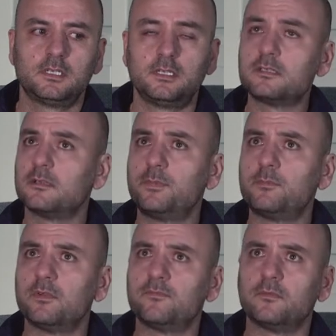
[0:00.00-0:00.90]
innocent
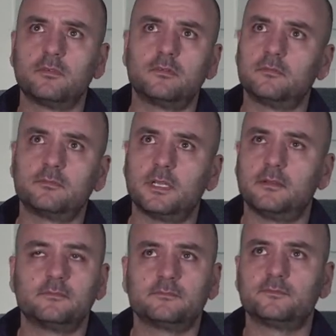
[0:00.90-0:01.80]
people for,
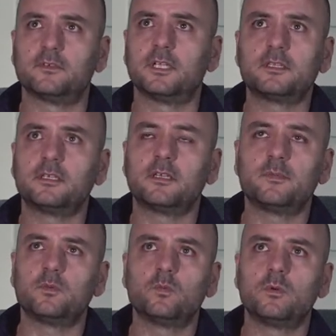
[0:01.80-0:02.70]
for nothing. I
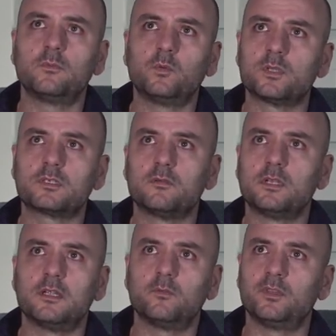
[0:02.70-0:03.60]
mean, I mean, what's going on?